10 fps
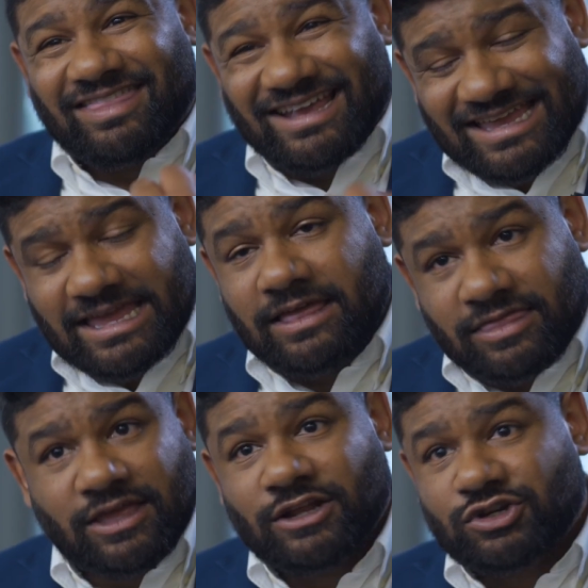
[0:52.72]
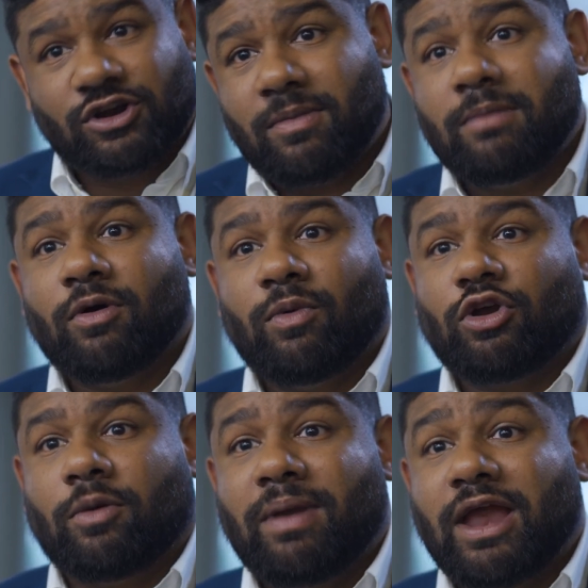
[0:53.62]
The key thing to remember
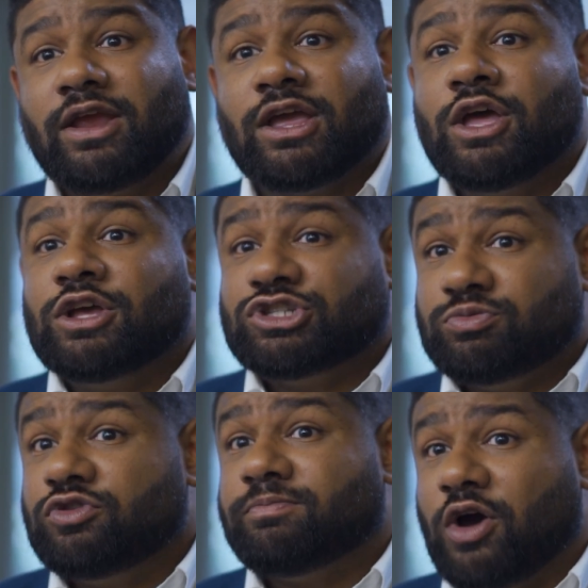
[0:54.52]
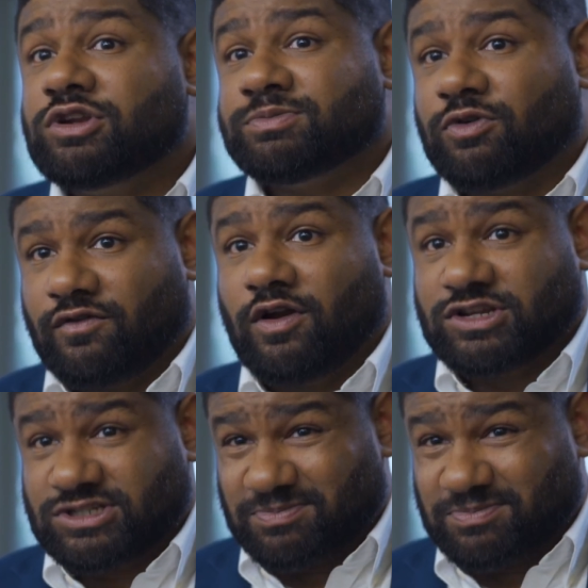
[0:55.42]
when comparing smooth bonus portfolios